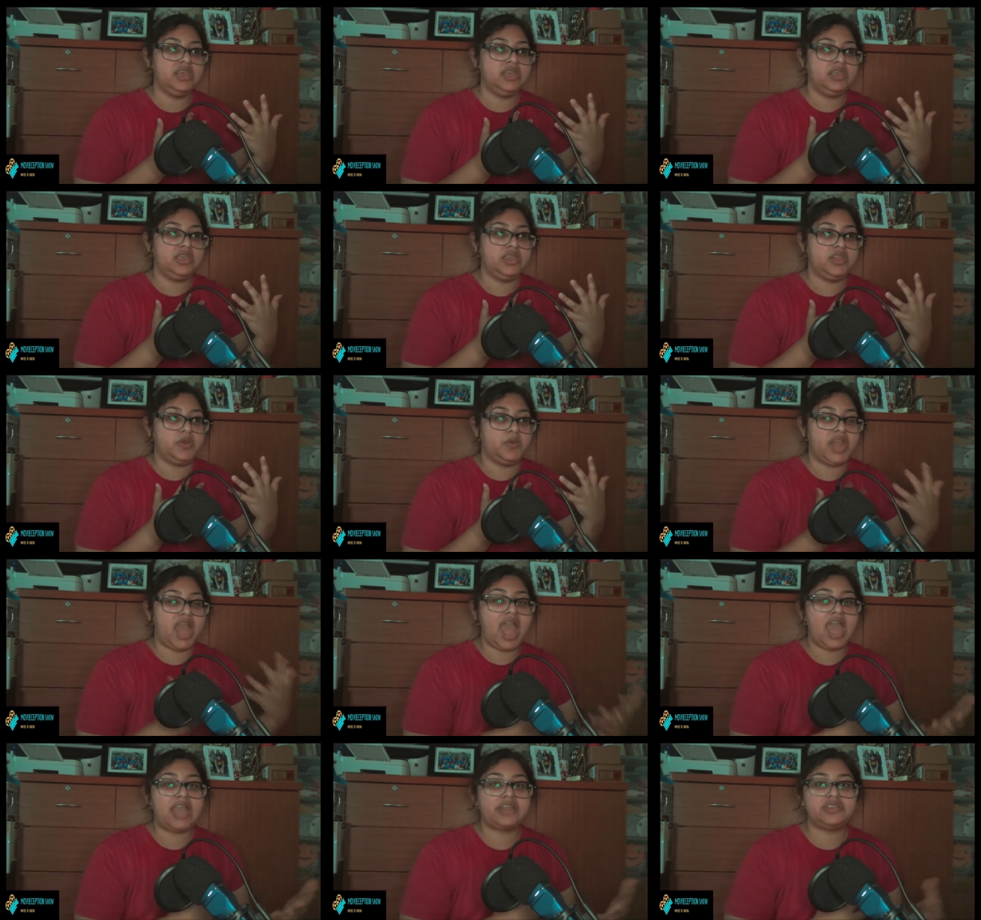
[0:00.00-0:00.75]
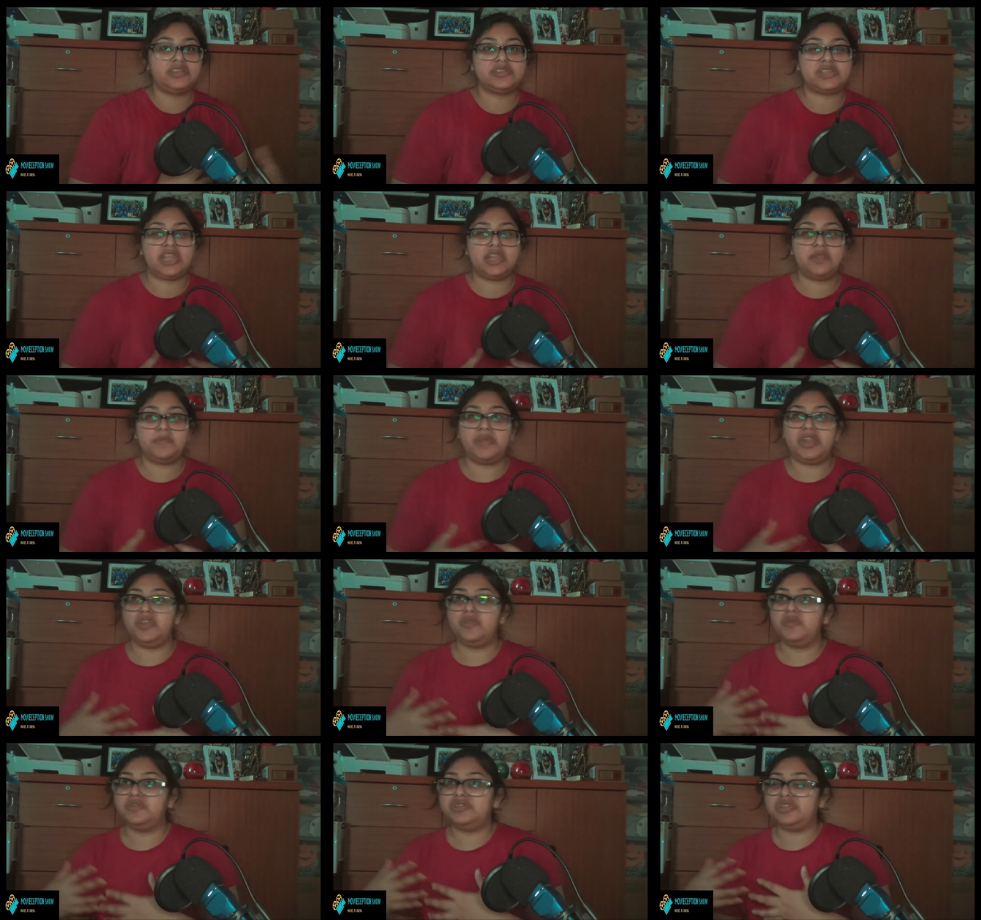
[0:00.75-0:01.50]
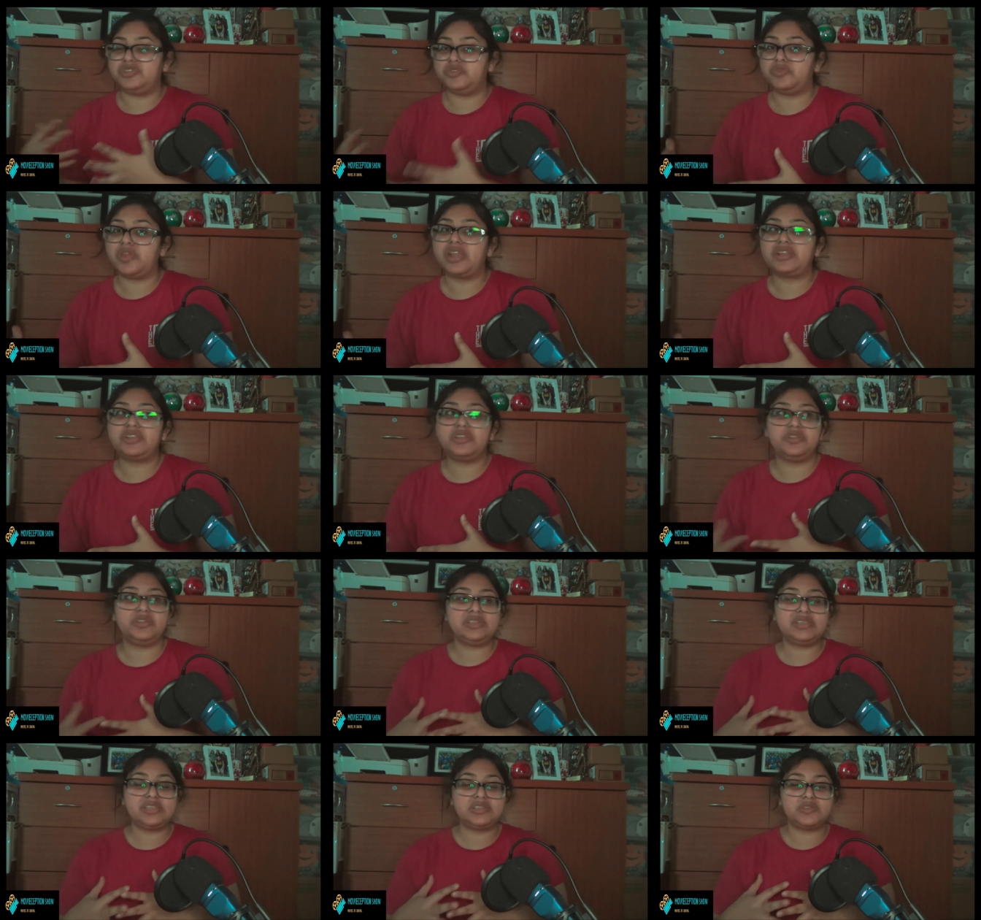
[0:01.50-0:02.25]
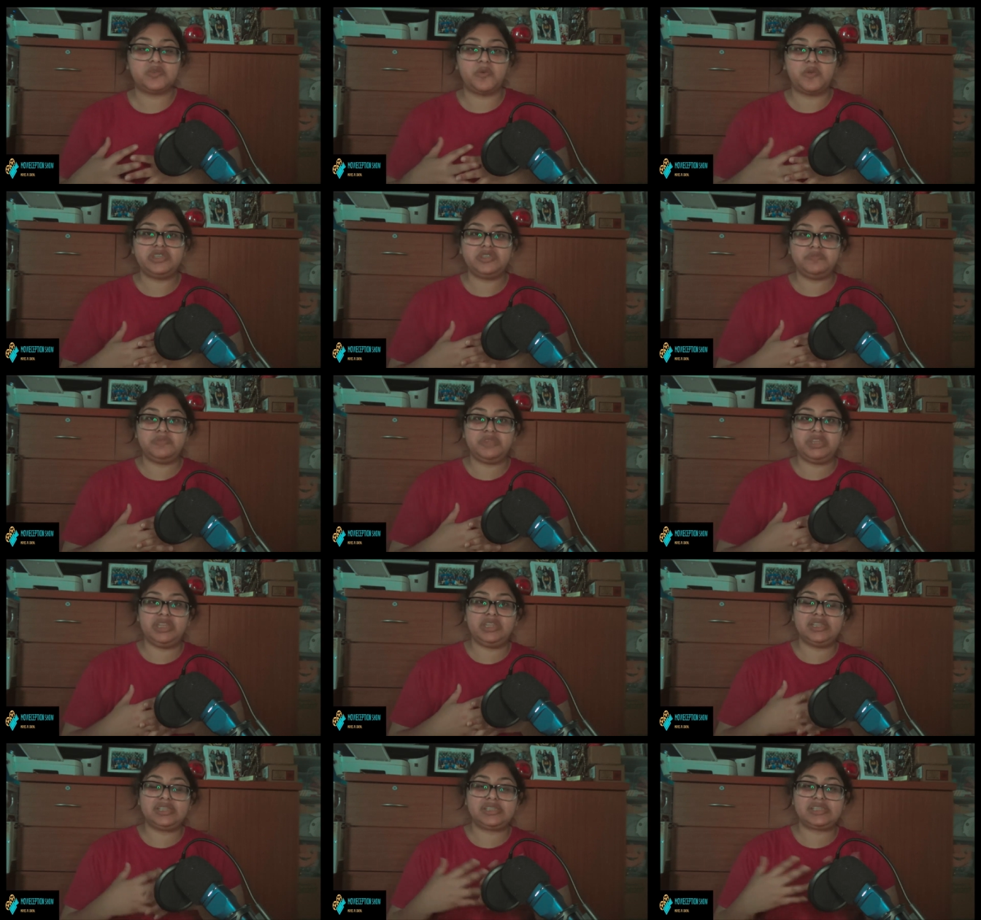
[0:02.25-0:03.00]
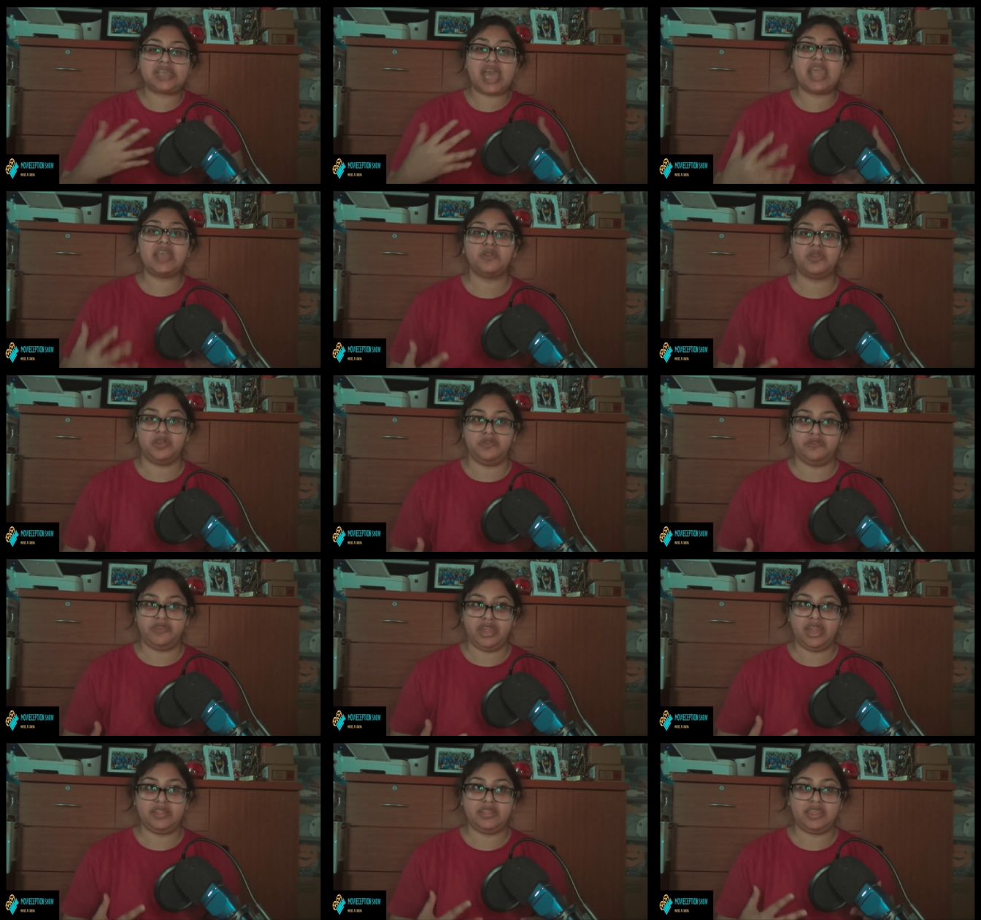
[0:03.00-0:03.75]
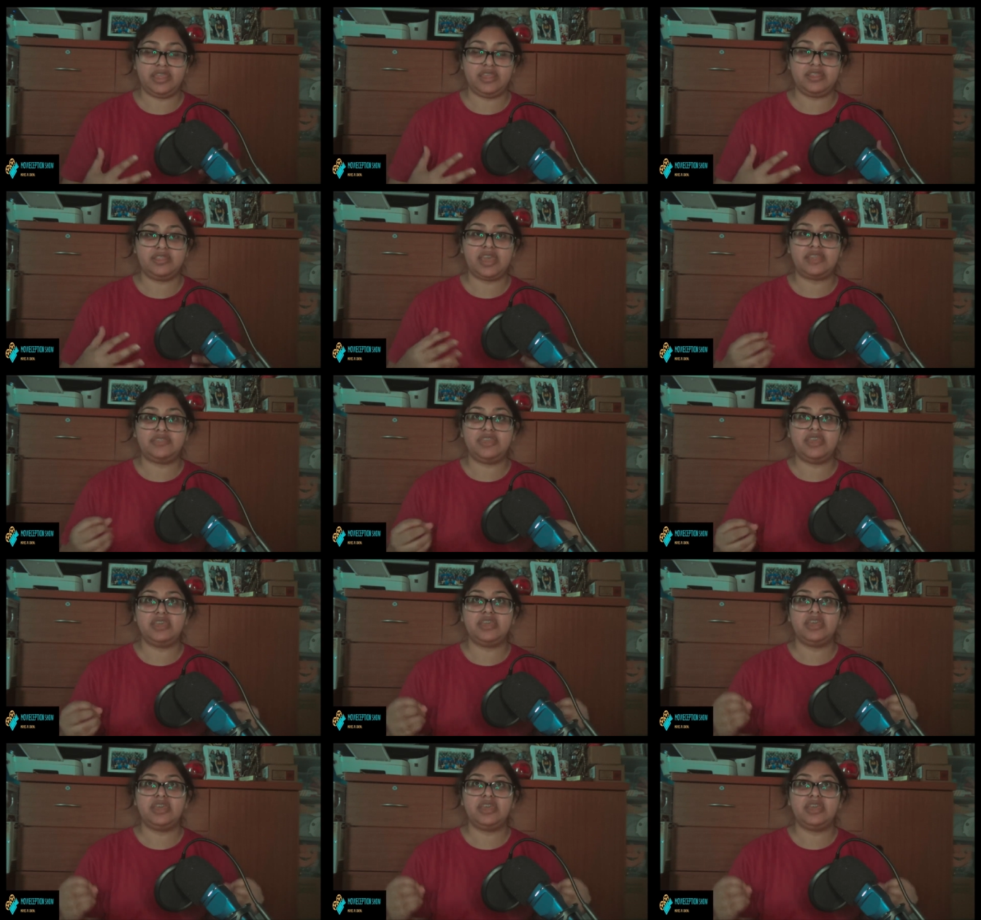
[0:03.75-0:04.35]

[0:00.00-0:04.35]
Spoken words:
you know, an actor, anybody who's a director, this is going to be the cycle of it. And I think